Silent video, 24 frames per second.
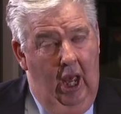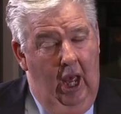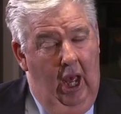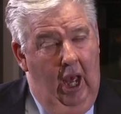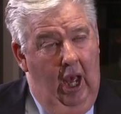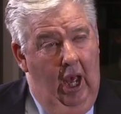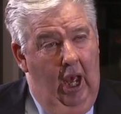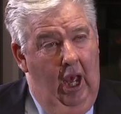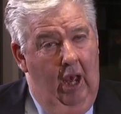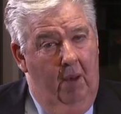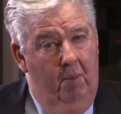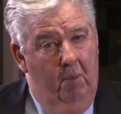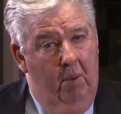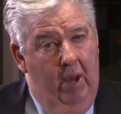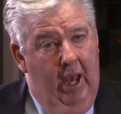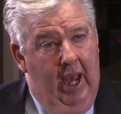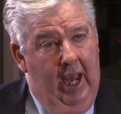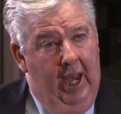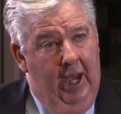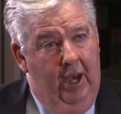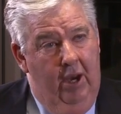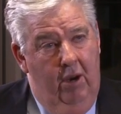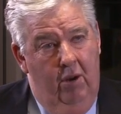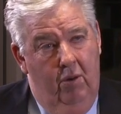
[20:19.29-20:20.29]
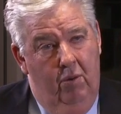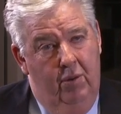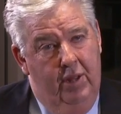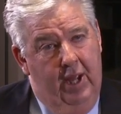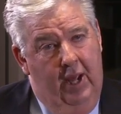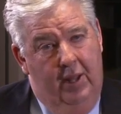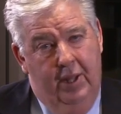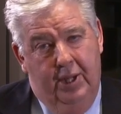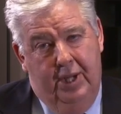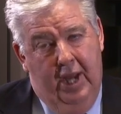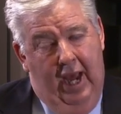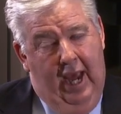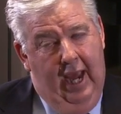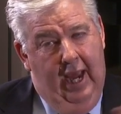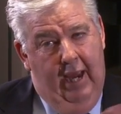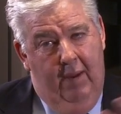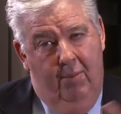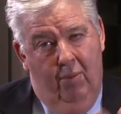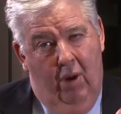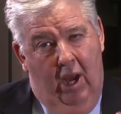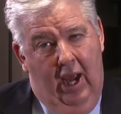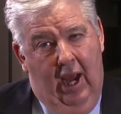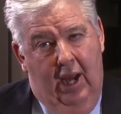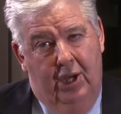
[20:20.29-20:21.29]
And the other day,
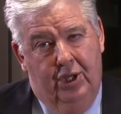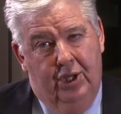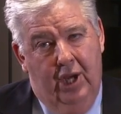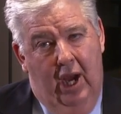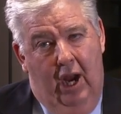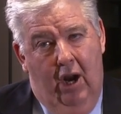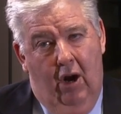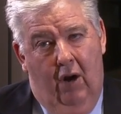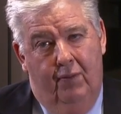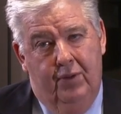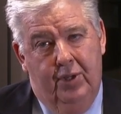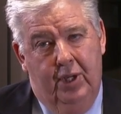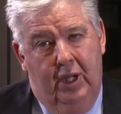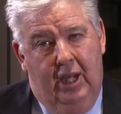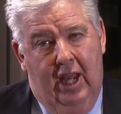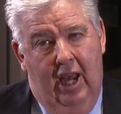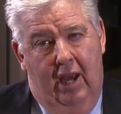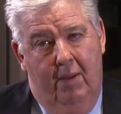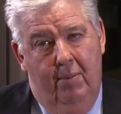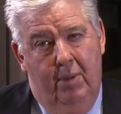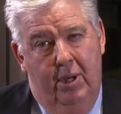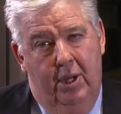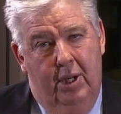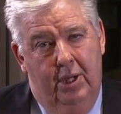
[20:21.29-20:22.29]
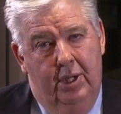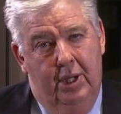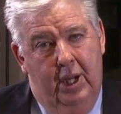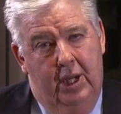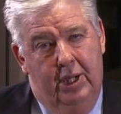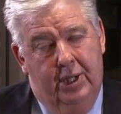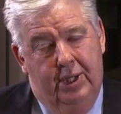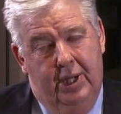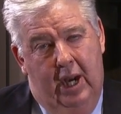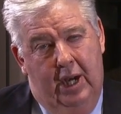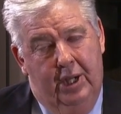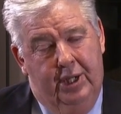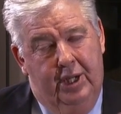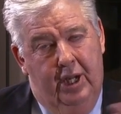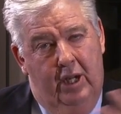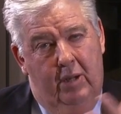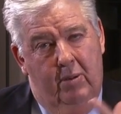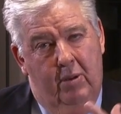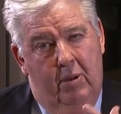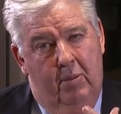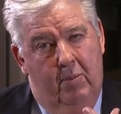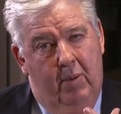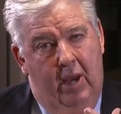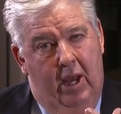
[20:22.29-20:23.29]
my HR officer came in and started
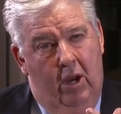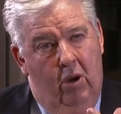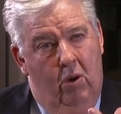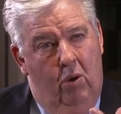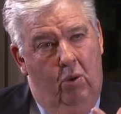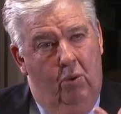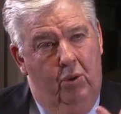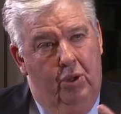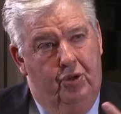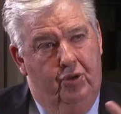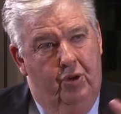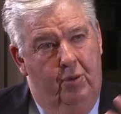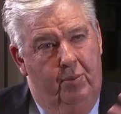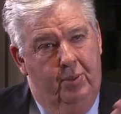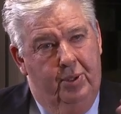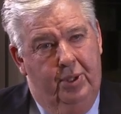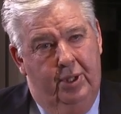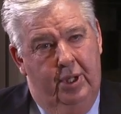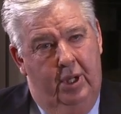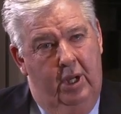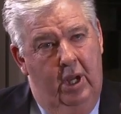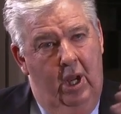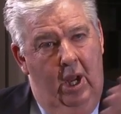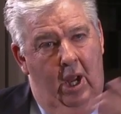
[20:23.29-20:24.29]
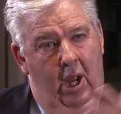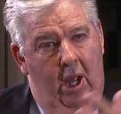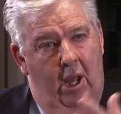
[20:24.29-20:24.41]
telling me about all the trips that